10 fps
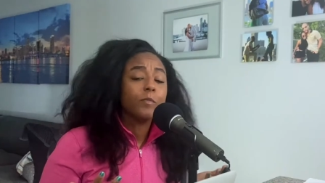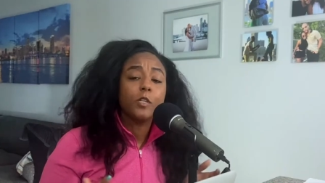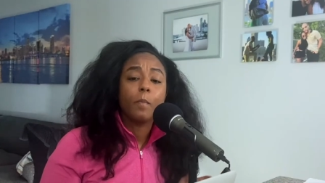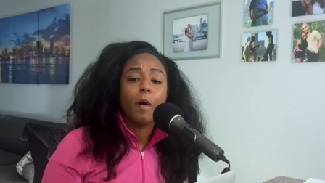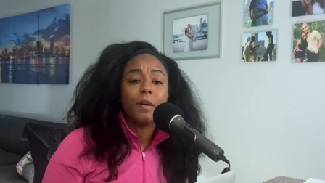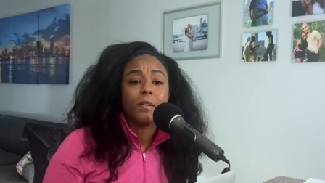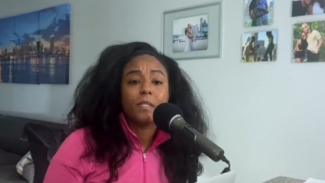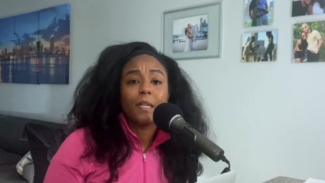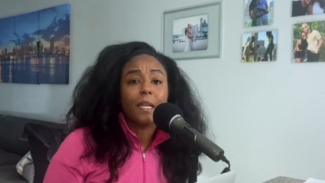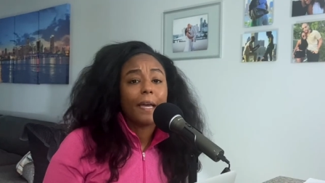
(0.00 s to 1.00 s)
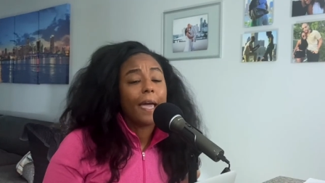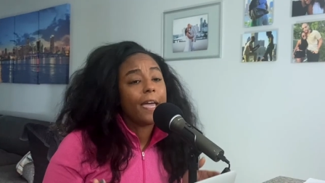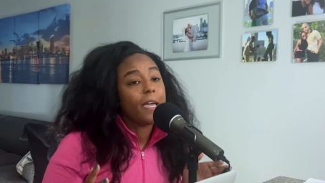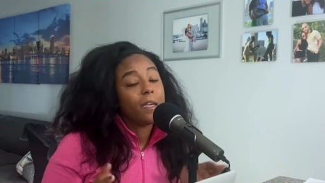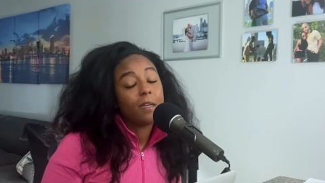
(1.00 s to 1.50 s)
to your partner, say, like,
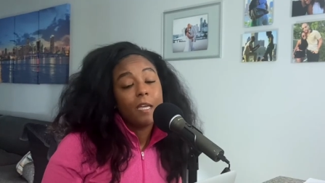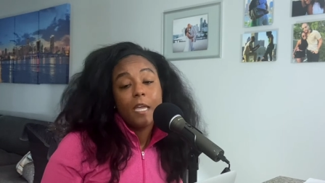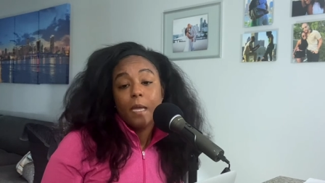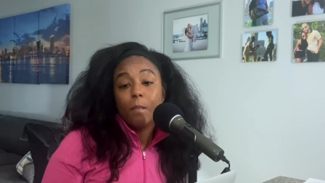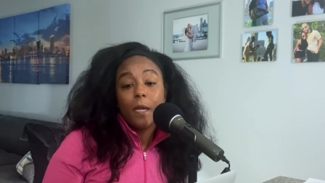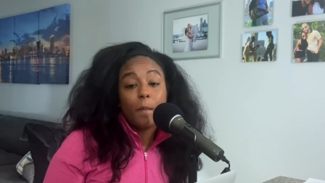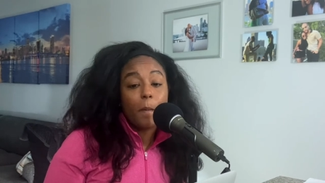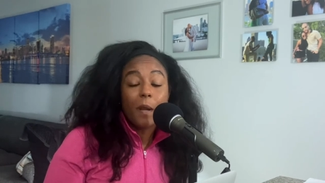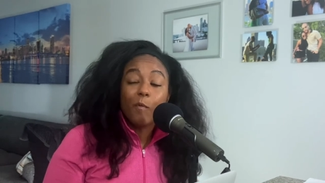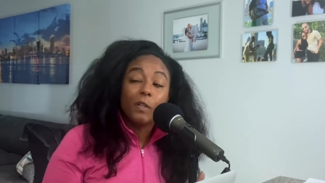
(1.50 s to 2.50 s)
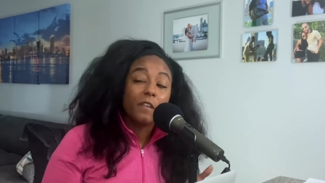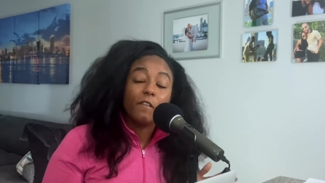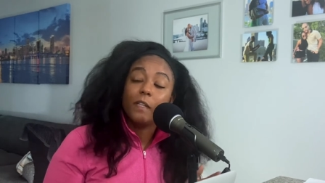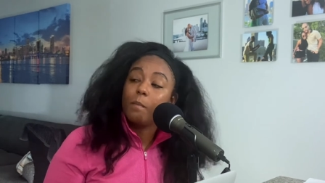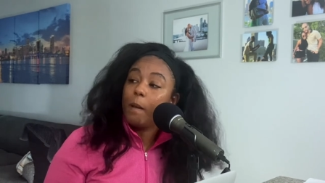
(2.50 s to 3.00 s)
hey, babe, I'm not really
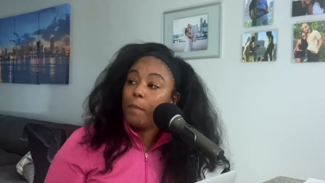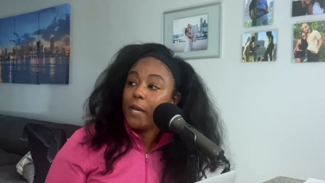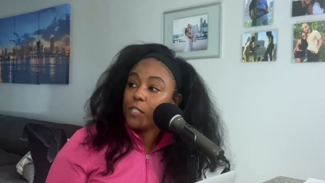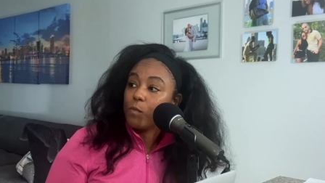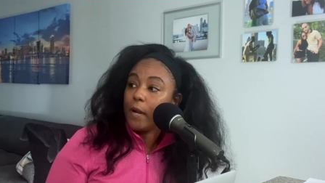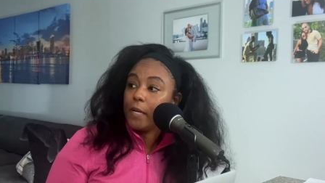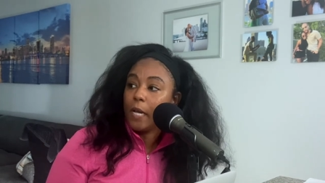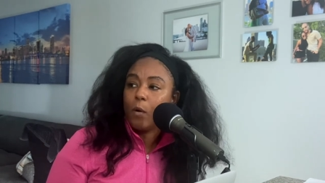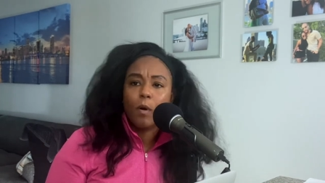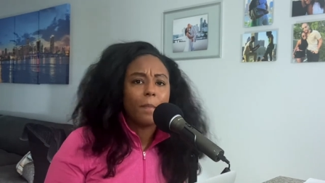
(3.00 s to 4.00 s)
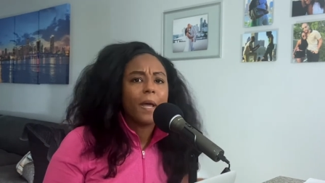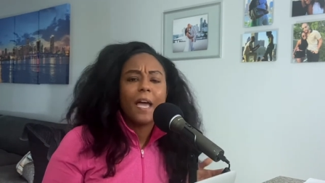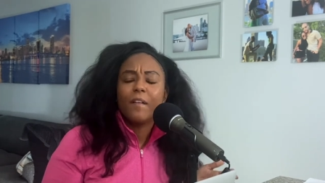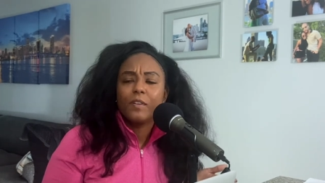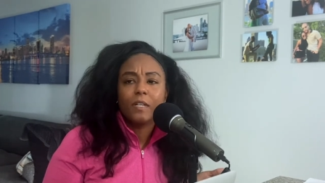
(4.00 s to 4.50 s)
feeling my best right now, or I'm not
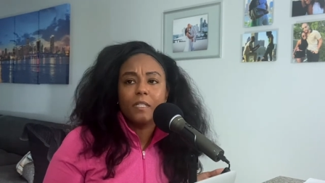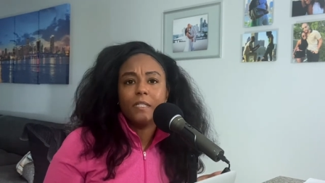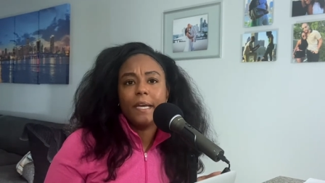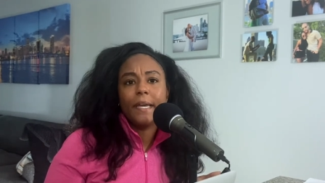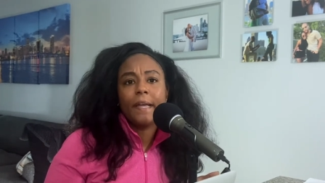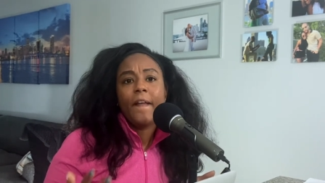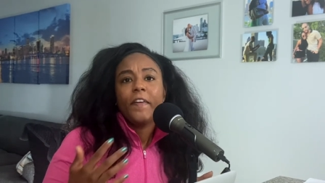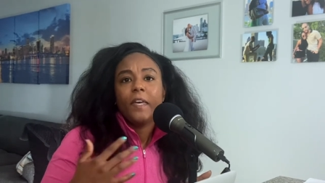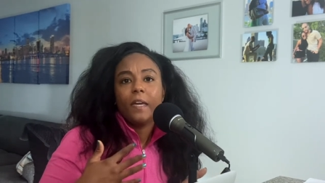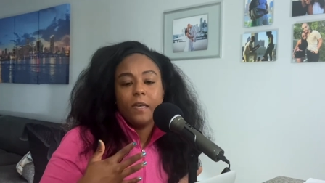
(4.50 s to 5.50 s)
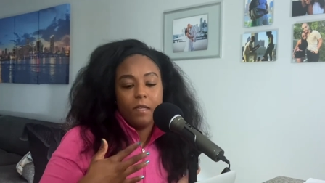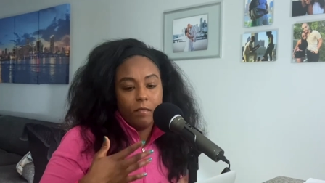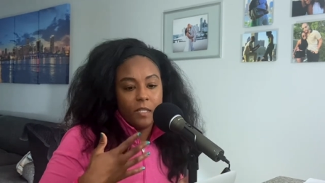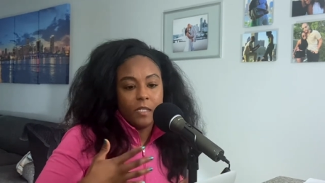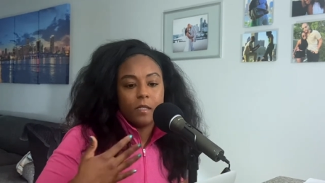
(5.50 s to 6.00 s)
having a good day, and
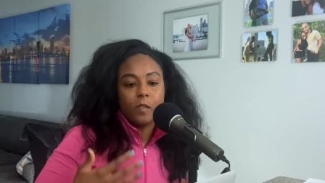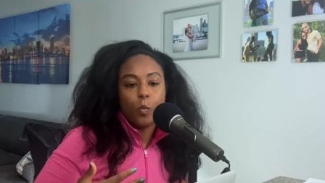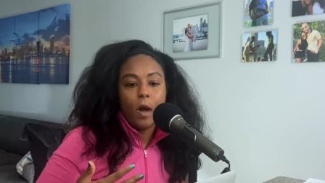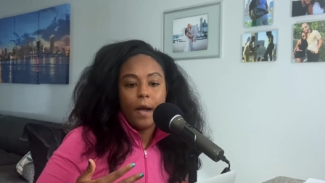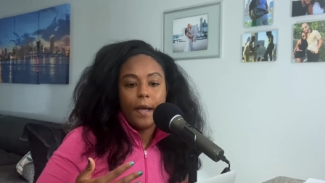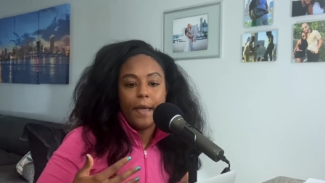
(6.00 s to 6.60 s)
this is why.